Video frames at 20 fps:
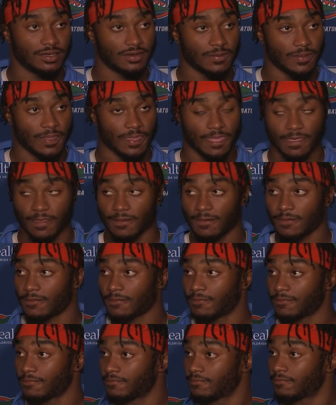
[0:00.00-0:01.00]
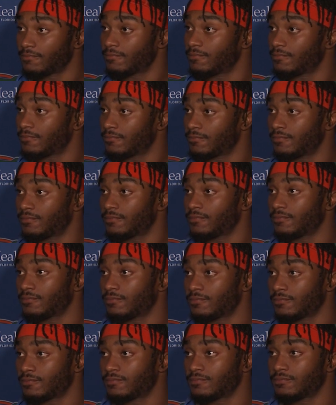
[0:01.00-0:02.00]
Do you feel more familiar more
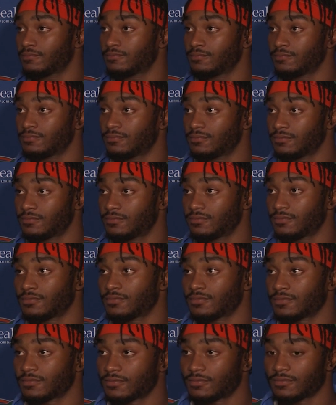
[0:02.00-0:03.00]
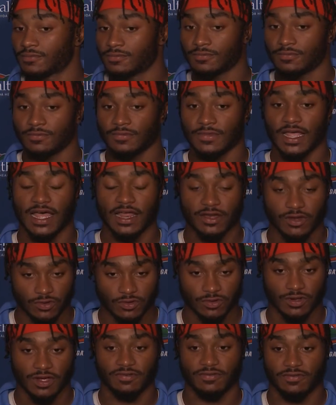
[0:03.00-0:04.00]
confident in this opposition I do.
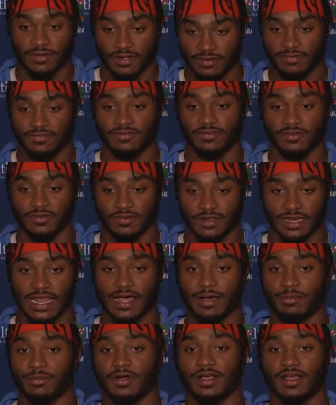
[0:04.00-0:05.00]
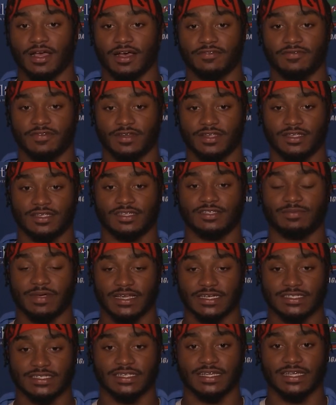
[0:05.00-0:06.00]
I, feel a lot more confident,
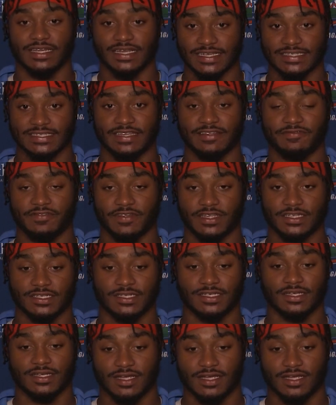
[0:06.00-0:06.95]
especially in this defense.